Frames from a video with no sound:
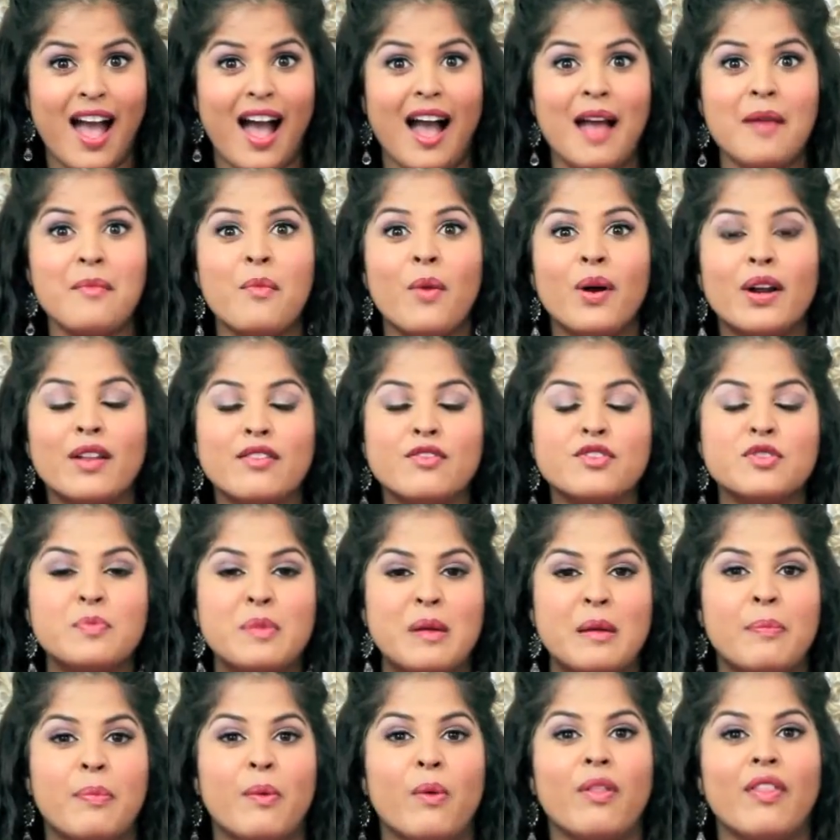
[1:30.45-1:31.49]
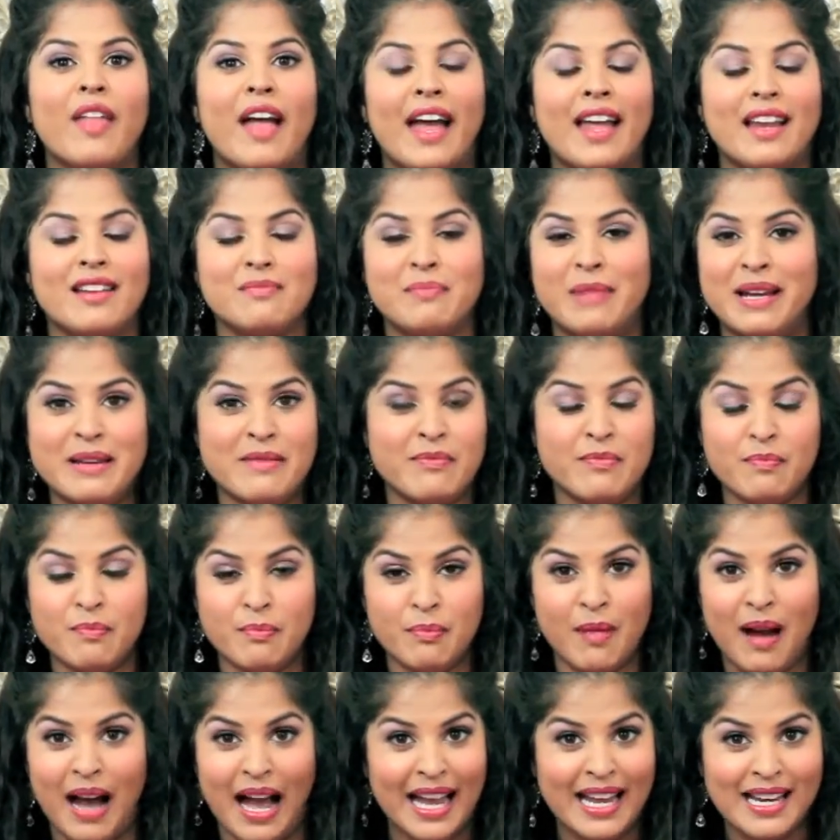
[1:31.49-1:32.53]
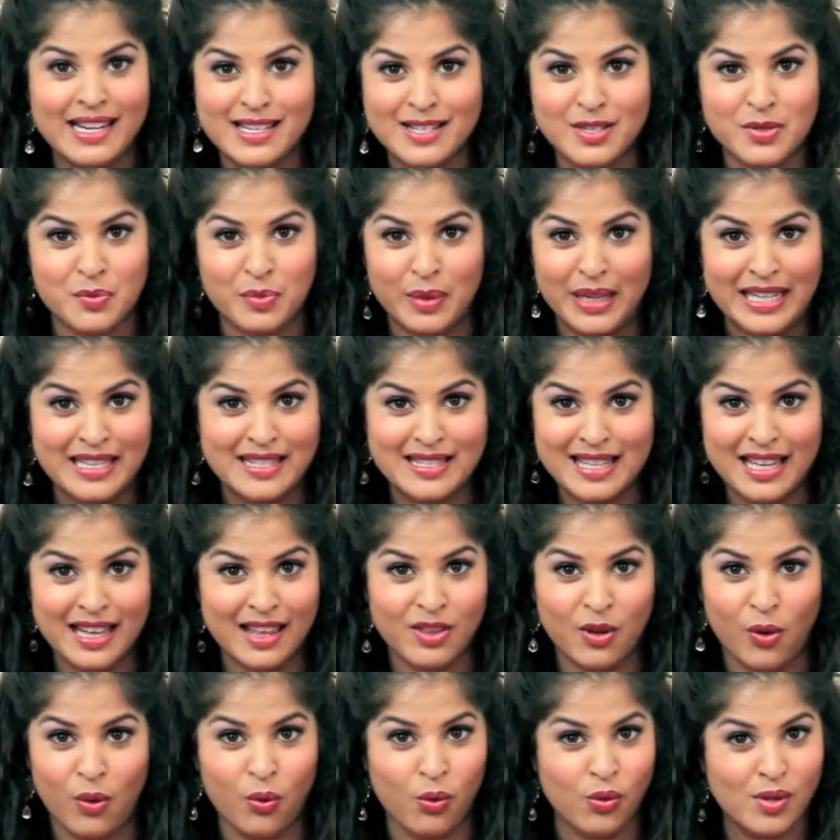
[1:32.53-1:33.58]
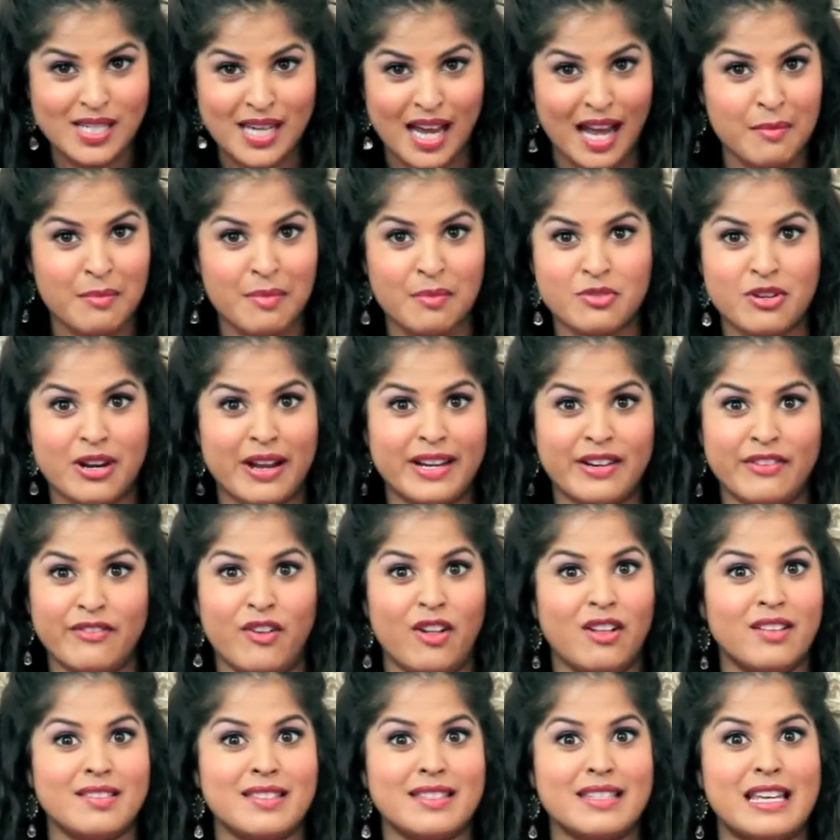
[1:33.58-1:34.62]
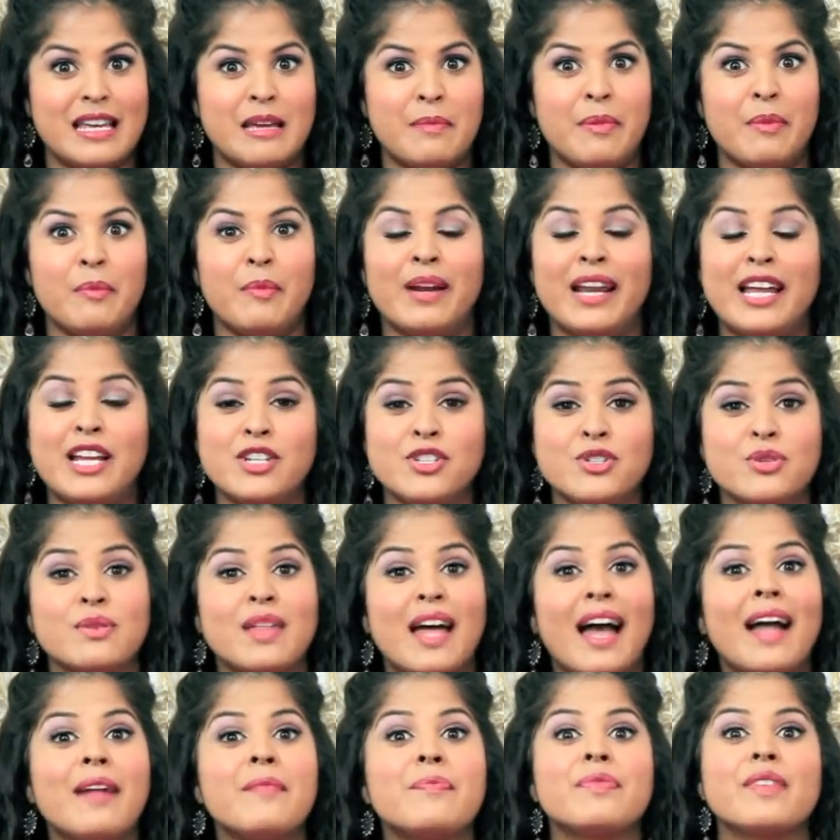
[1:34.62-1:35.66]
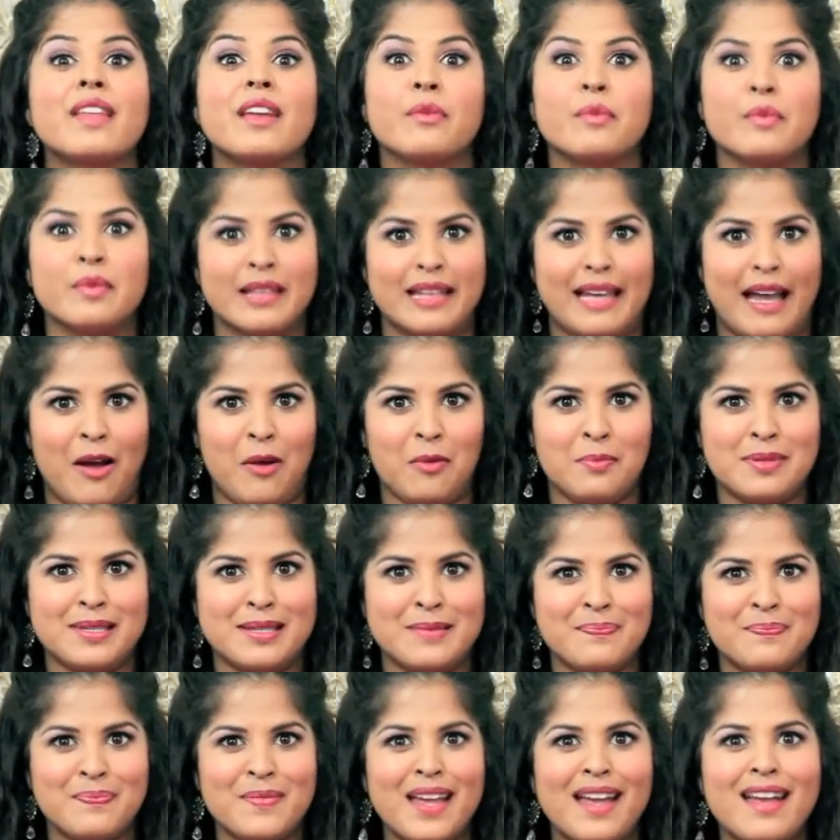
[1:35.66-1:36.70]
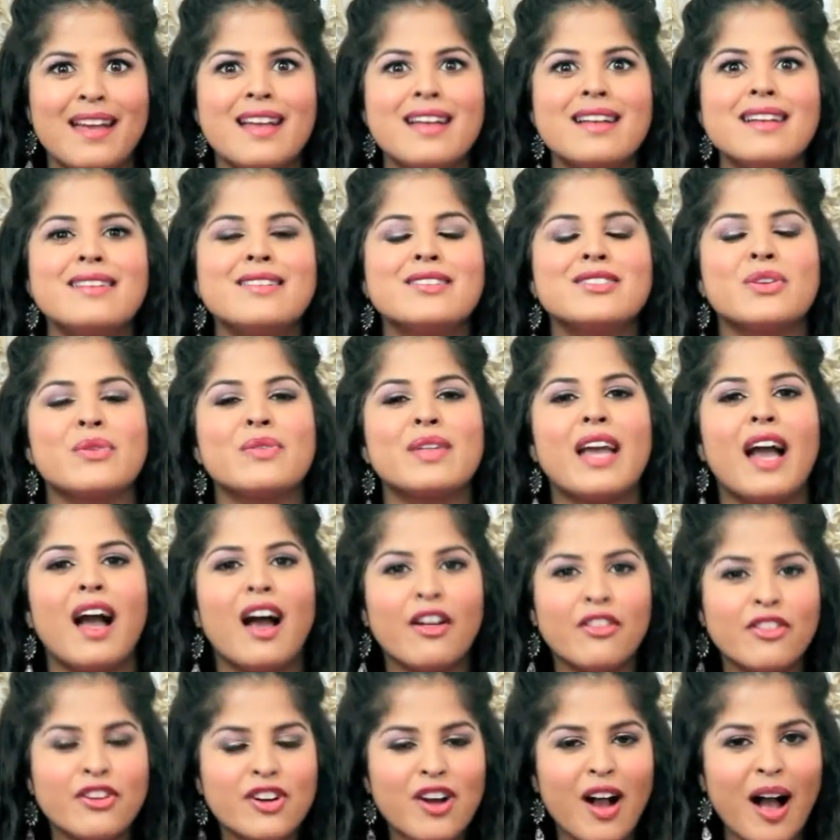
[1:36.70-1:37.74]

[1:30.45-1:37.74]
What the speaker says: I'm one of those people that my mind is racing the whole time I'm trying to fall asleep, and when I do that, it really helps. So the other